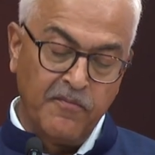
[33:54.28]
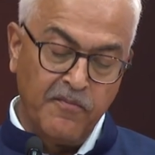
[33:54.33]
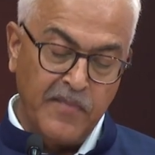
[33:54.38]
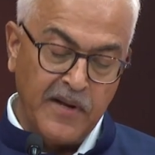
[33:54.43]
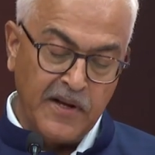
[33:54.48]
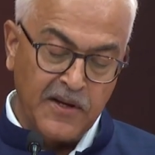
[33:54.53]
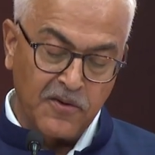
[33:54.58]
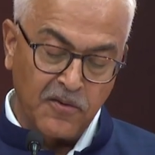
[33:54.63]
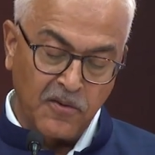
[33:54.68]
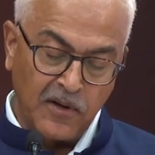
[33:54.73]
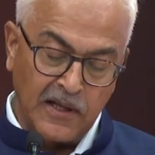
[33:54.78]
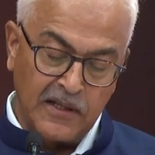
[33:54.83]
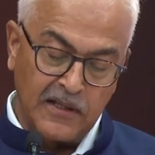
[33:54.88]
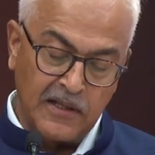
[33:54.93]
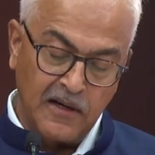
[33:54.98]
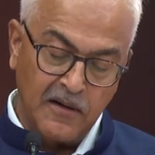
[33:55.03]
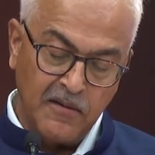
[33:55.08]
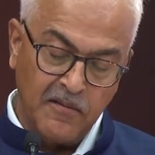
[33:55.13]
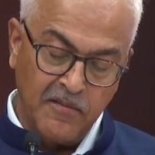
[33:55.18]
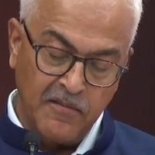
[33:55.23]
be
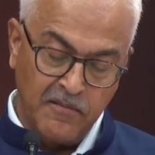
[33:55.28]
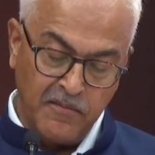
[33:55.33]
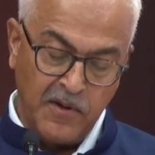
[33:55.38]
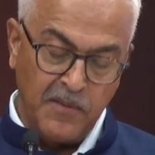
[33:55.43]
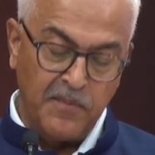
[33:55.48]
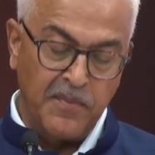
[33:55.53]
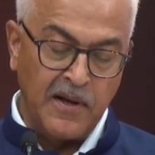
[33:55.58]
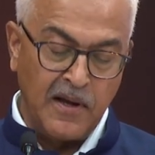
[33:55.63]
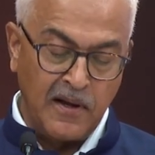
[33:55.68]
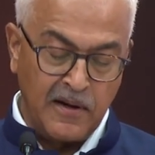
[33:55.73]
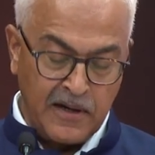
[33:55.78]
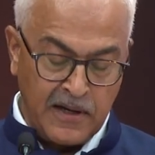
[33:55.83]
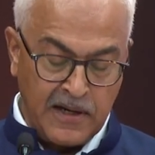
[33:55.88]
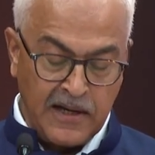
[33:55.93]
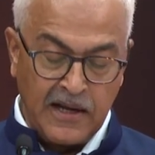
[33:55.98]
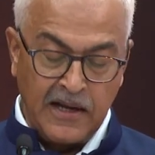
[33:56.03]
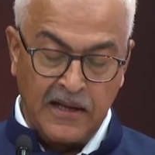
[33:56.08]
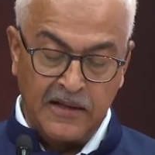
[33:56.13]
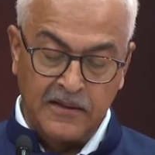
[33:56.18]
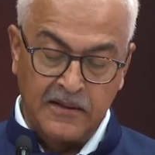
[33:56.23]
together.
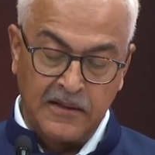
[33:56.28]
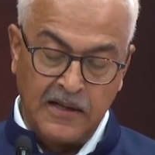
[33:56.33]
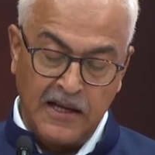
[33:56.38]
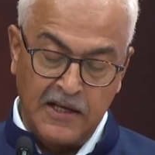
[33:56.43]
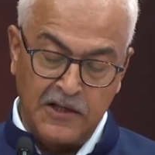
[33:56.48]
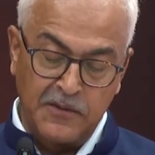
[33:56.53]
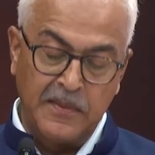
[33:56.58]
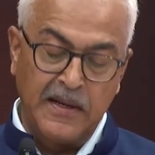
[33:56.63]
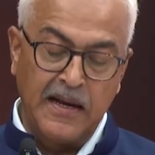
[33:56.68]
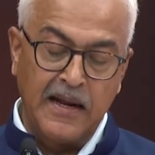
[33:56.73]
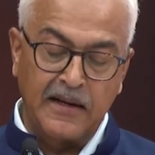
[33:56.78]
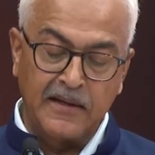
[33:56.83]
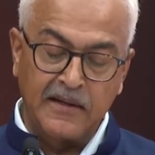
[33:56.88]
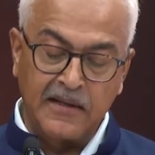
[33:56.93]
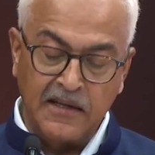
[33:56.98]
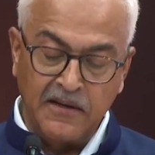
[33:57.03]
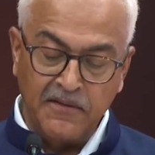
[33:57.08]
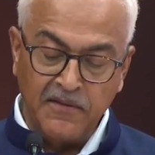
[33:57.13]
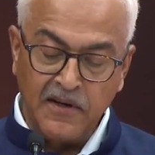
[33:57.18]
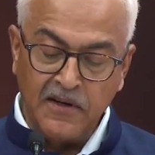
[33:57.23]
BPR&D has been
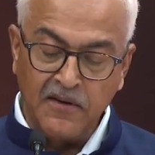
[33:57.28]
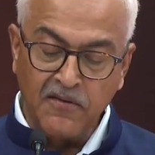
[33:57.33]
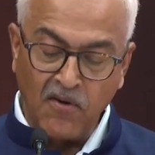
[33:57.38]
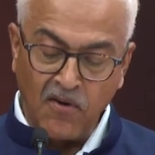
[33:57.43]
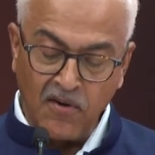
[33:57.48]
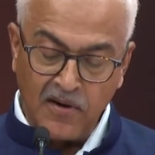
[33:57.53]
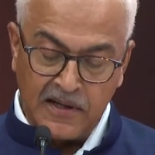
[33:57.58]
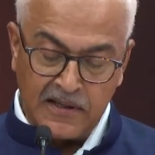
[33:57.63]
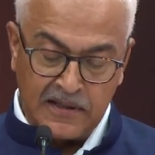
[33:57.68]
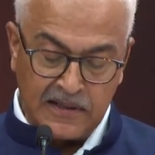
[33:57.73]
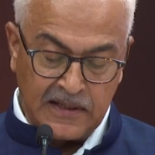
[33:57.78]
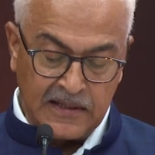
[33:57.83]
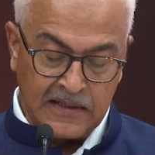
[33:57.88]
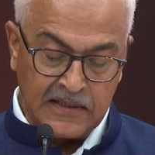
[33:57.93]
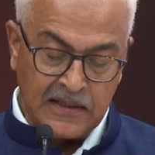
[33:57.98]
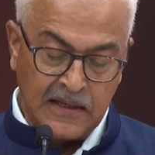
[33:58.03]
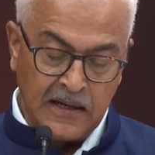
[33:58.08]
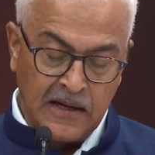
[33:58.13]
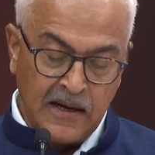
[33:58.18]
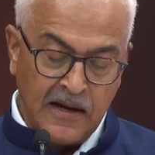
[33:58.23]
actively involved in
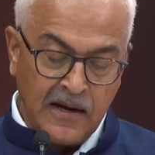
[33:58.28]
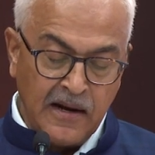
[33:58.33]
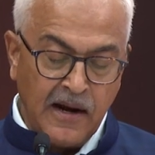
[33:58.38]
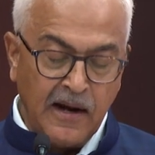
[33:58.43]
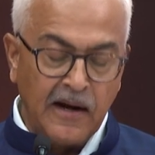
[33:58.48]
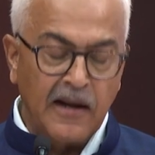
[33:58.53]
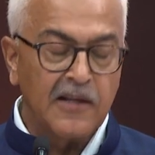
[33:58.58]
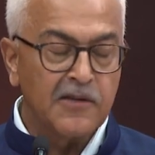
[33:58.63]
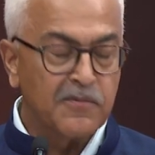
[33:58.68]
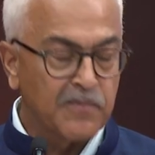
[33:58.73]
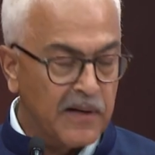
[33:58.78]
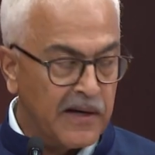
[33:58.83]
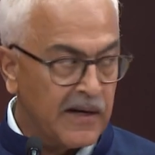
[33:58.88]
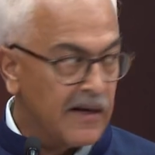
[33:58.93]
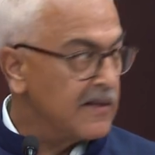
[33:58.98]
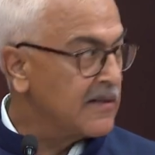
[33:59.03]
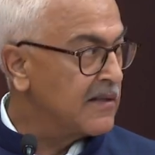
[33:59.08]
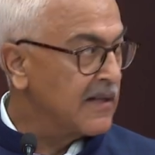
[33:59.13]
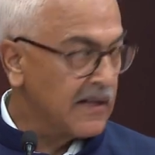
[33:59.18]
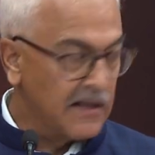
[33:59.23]
this and has played
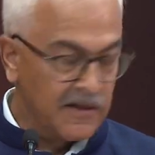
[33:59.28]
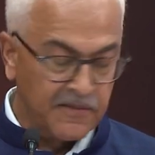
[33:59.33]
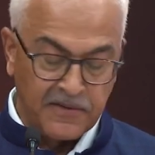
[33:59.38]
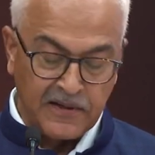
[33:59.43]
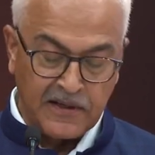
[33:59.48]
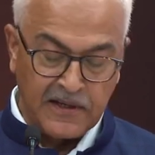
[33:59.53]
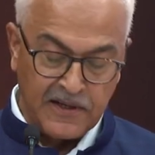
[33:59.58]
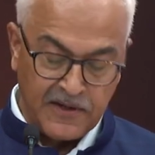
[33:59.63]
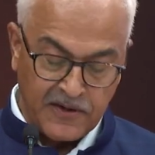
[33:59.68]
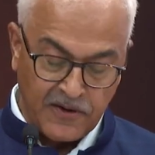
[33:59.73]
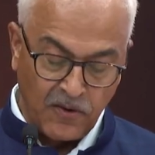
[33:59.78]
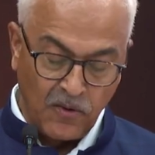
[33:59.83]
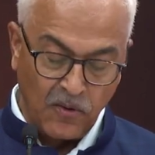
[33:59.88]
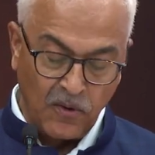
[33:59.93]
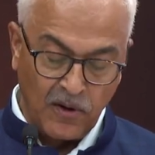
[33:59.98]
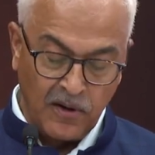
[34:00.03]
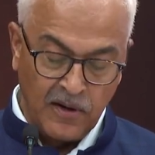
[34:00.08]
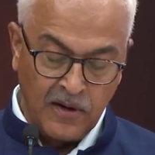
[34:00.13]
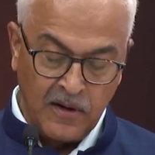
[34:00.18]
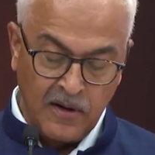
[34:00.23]
a significant role.
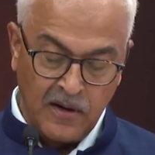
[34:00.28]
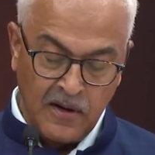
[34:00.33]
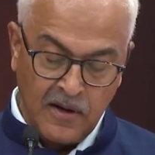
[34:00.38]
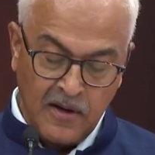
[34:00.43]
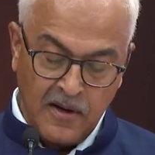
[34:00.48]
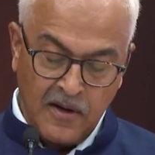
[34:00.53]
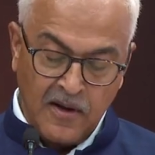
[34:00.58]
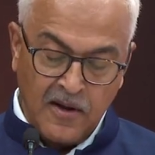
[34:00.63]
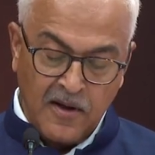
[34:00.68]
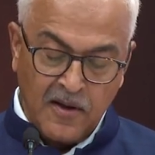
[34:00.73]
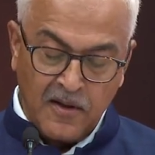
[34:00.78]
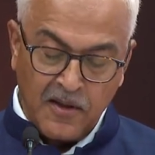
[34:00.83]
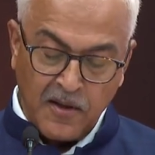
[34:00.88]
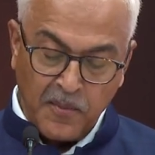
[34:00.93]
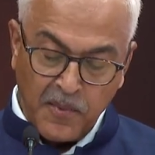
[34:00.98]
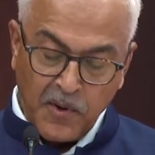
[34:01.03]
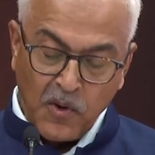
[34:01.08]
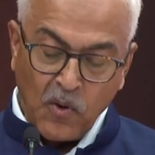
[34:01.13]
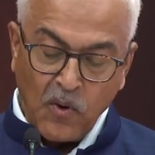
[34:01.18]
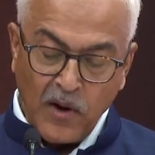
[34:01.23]
The
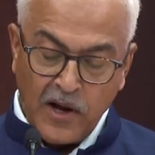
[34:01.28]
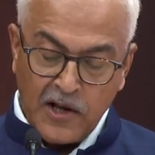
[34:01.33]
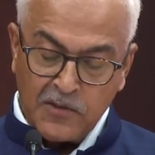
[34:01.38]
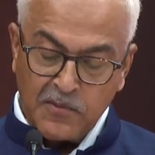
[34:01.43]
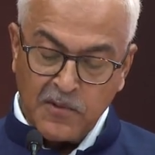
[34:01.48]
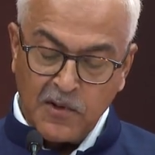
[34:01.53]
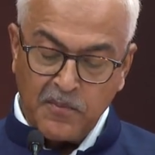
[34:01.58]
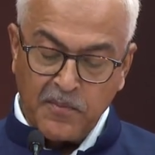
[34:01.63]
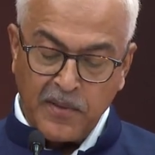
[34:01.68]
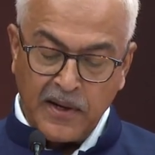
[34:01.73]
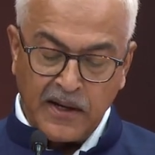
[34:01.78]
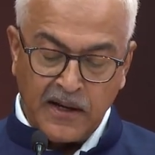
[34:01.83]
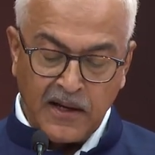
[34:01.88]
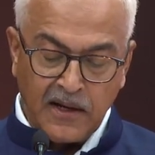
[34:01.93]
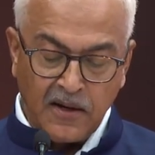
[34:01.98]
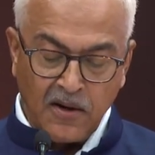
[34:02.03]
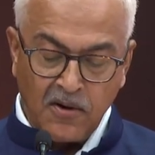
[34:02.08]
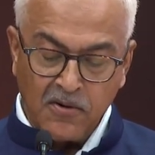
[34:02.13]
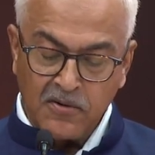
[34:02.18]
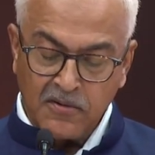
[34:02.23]
Bureau has been
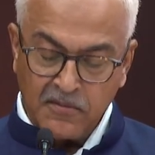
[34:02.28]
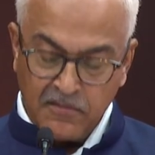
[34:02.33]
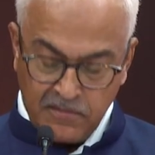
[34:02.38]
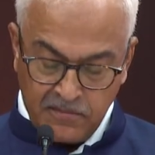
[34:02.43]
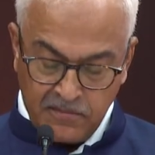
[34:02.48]
bringing out